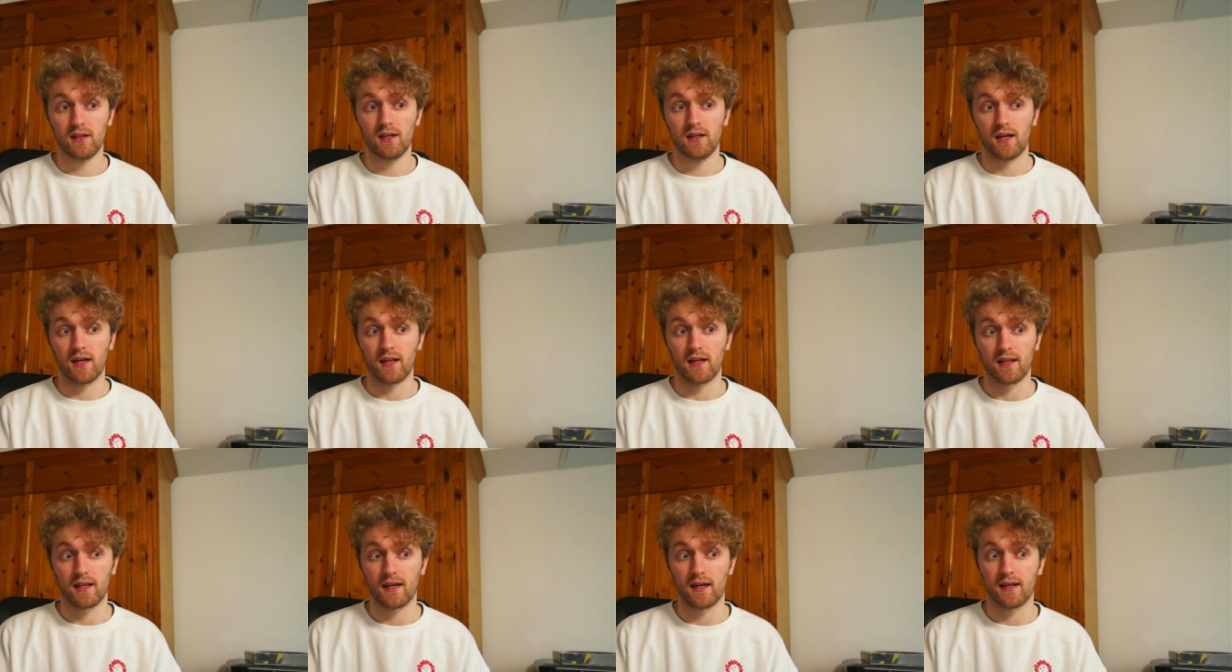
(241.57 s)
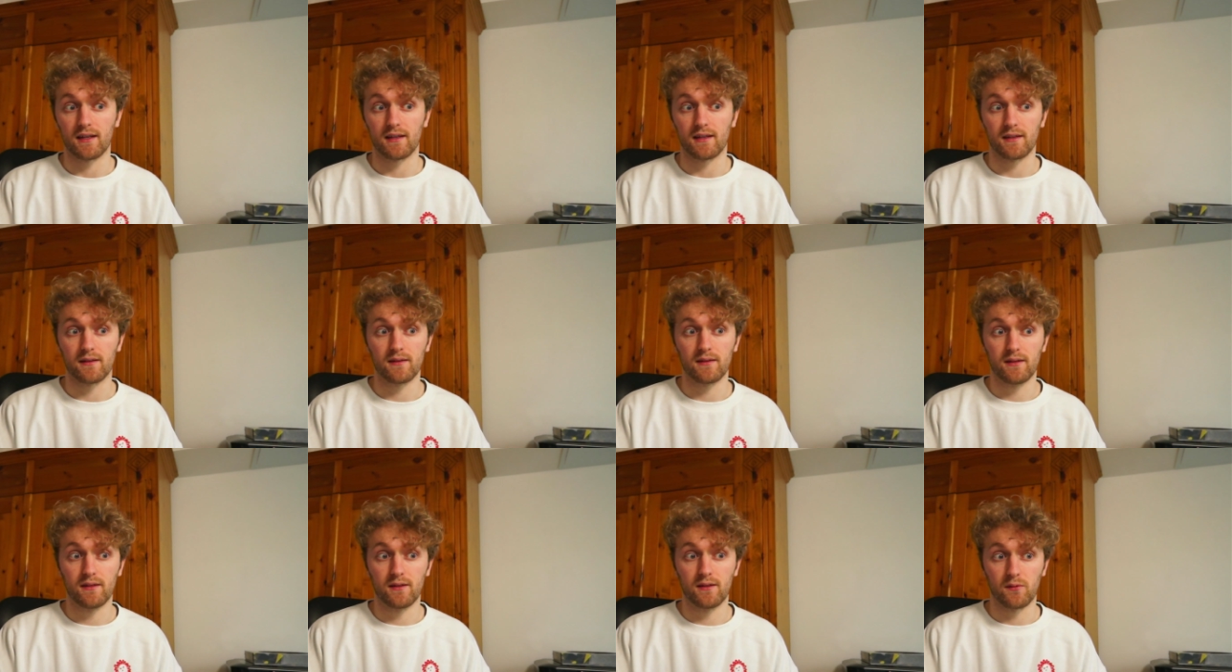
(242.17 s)
and then
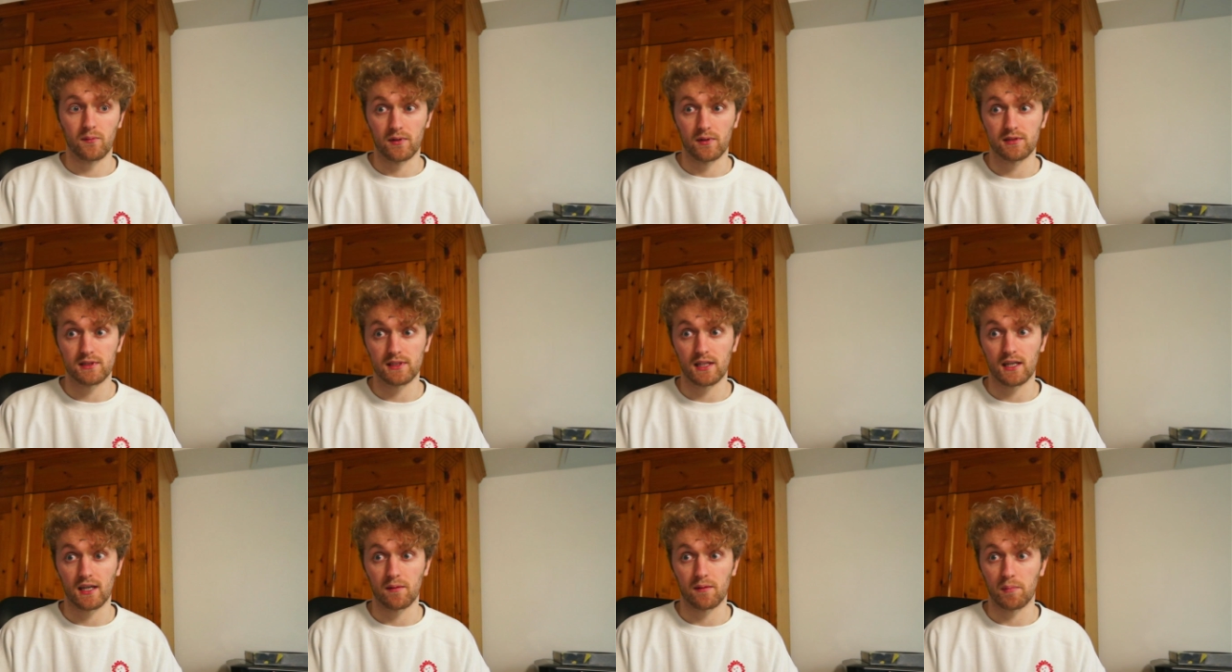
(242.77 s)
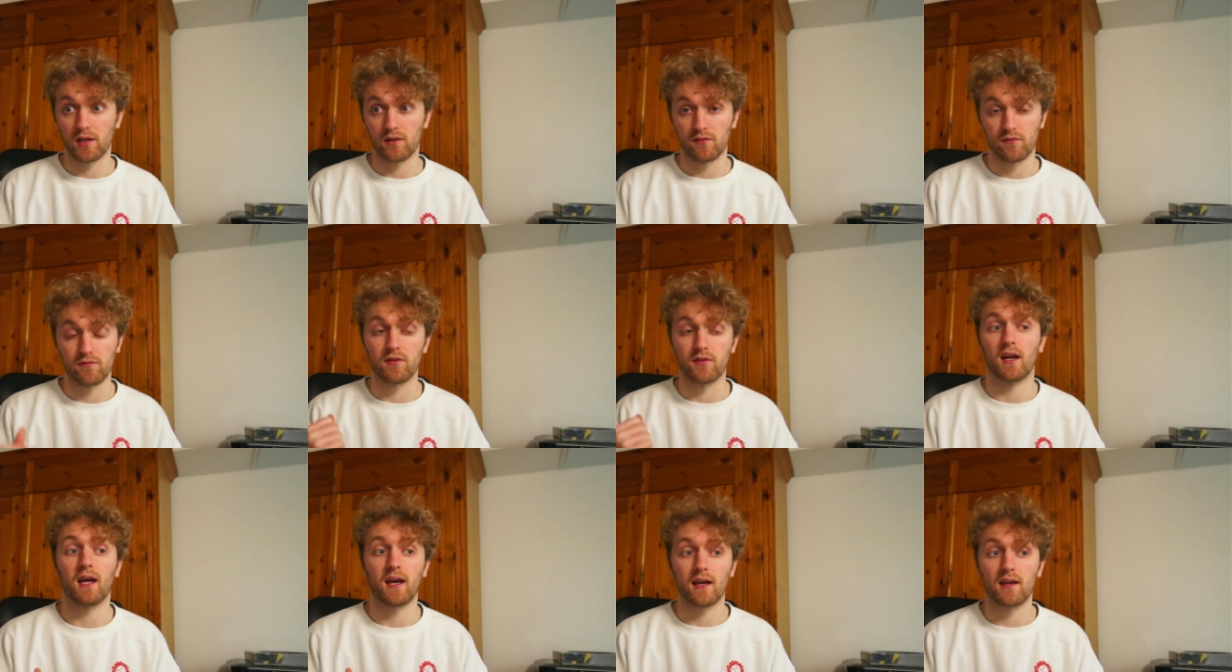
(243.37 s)
when you see him, he'll
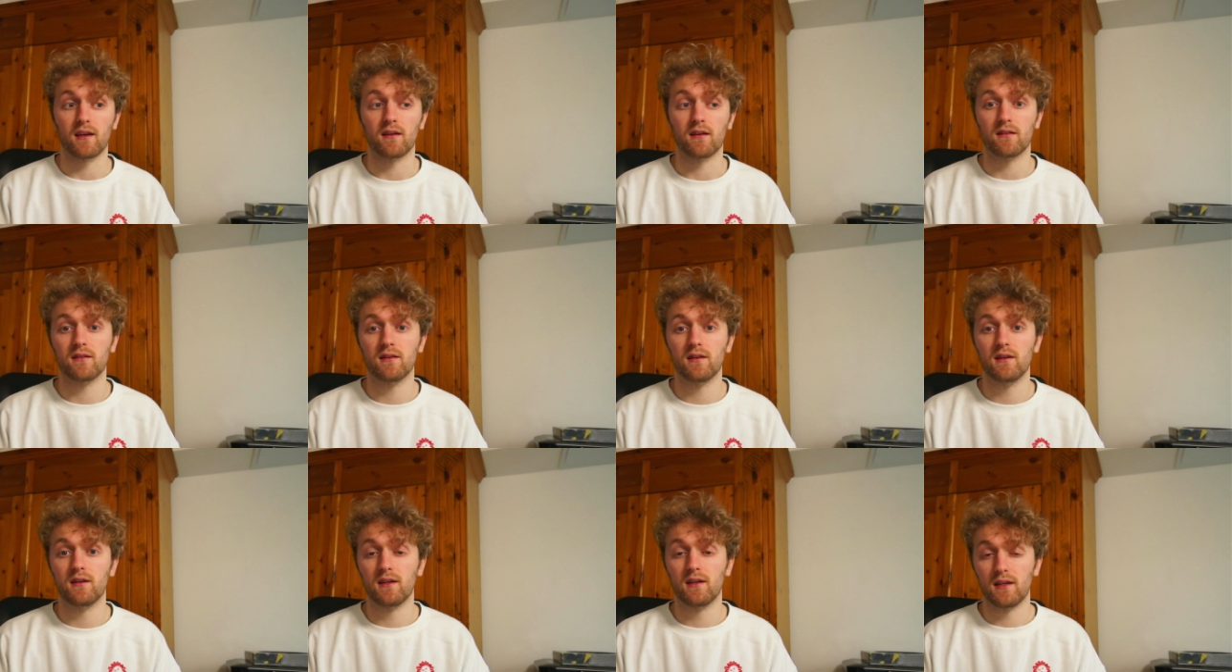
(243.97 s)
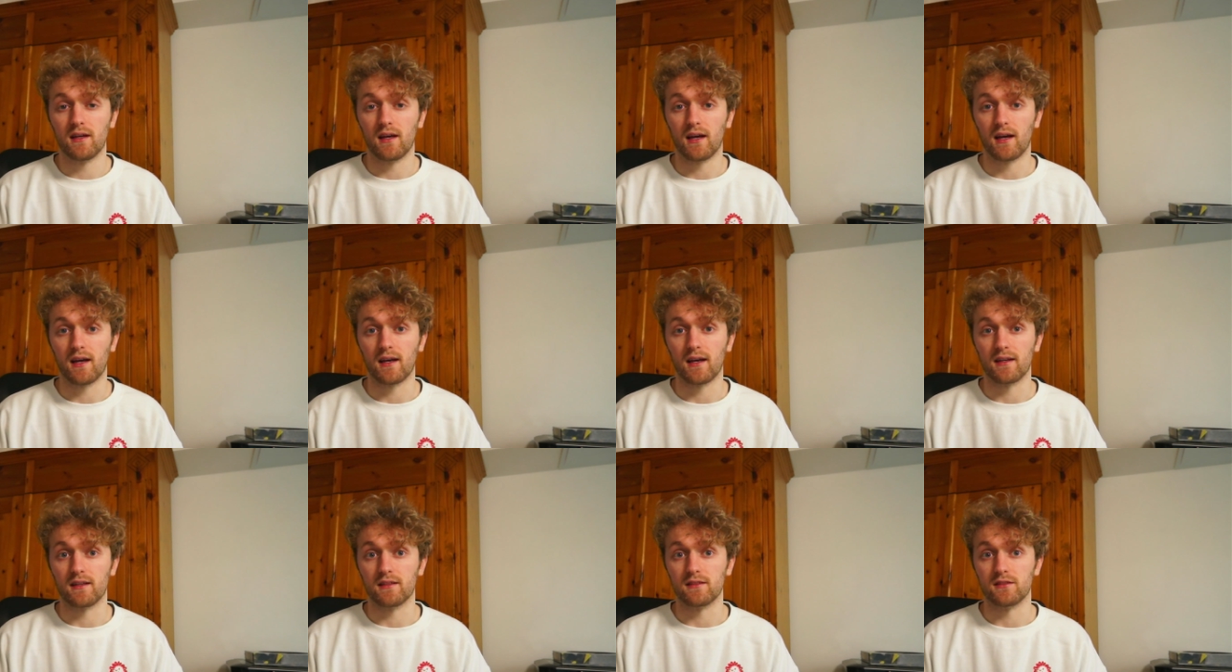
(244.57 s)
run at you,
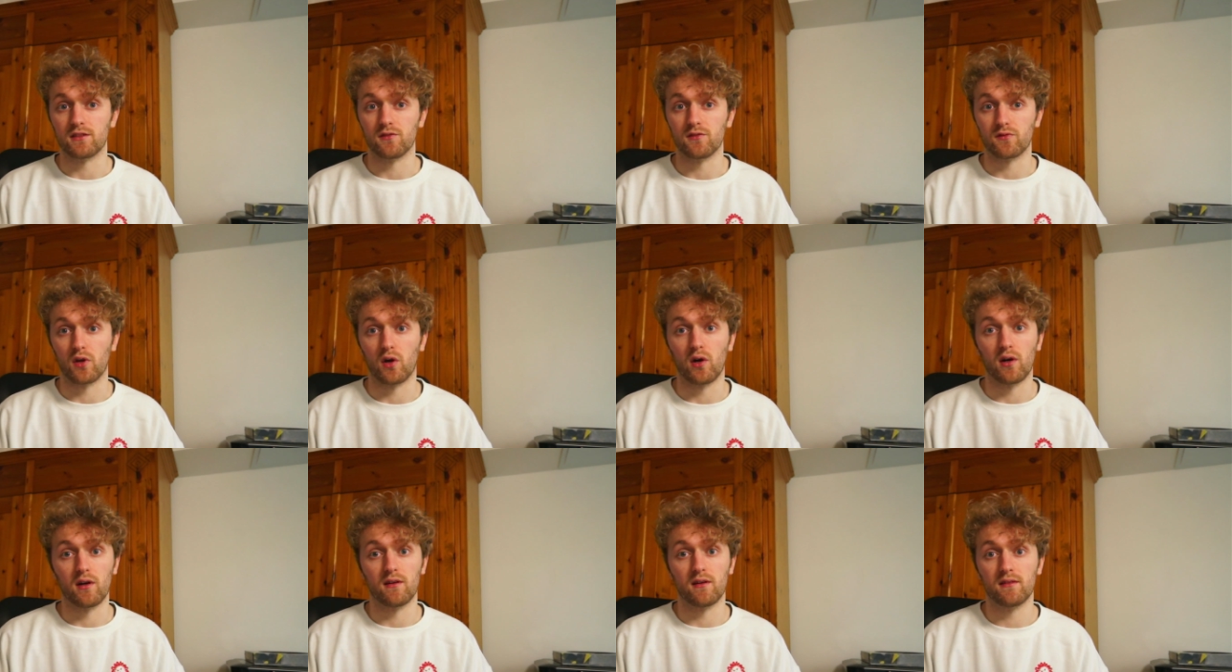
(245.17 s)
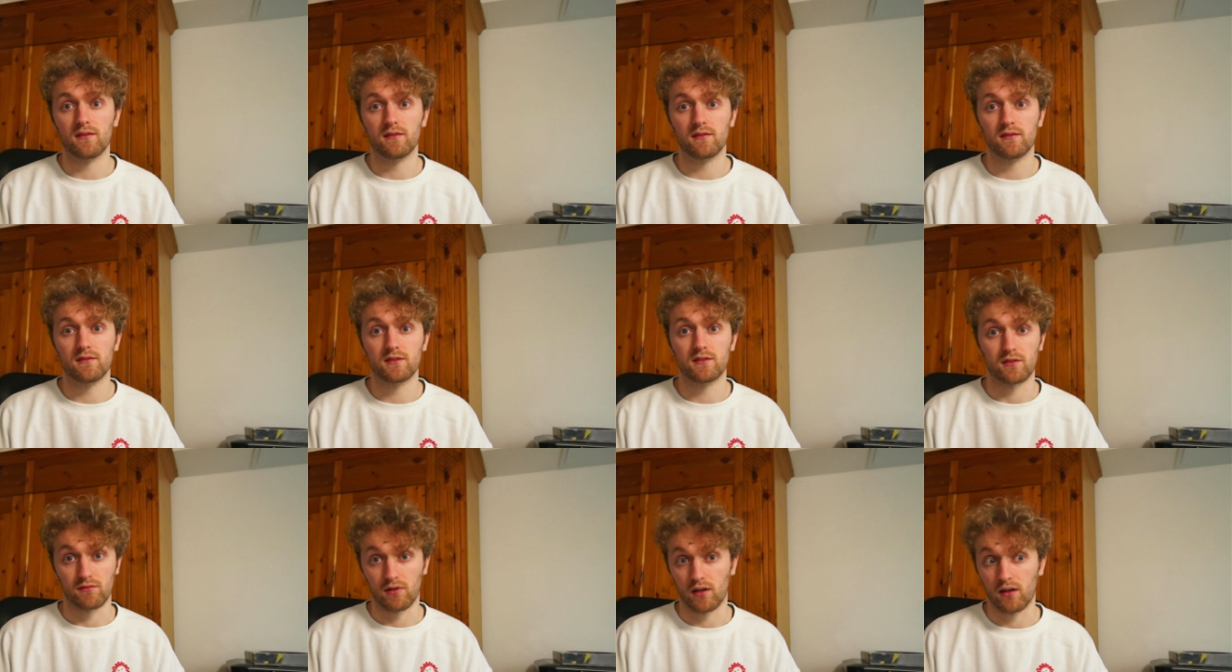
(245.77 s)
and you've got
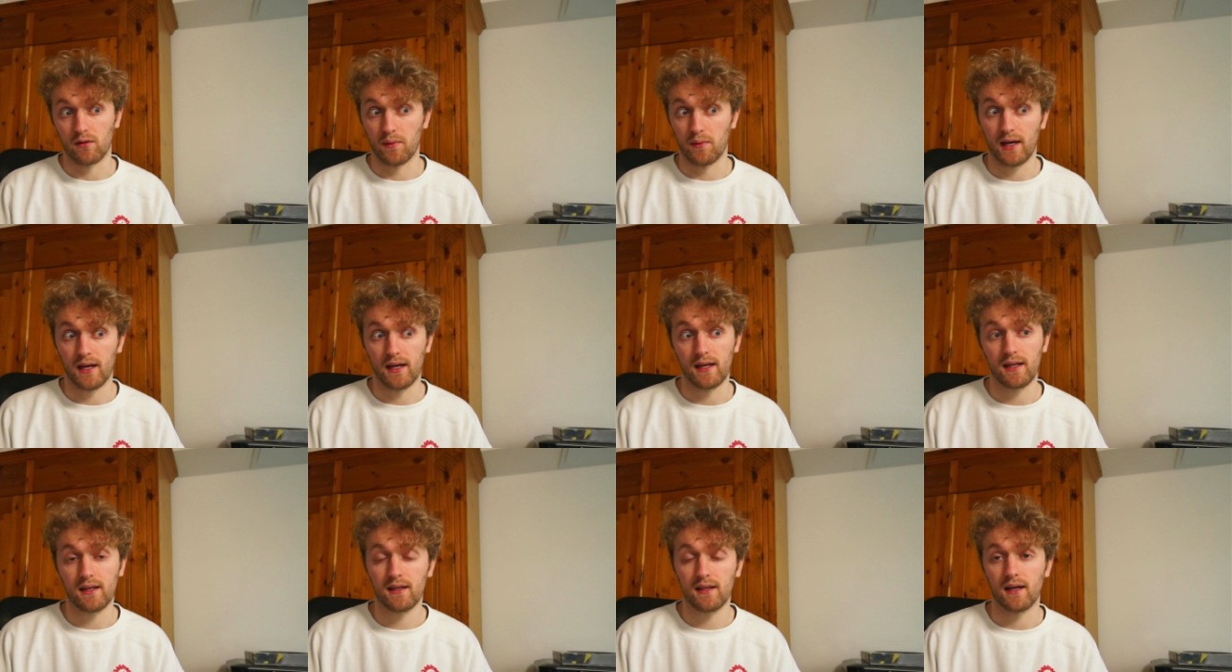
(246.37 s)
to run away.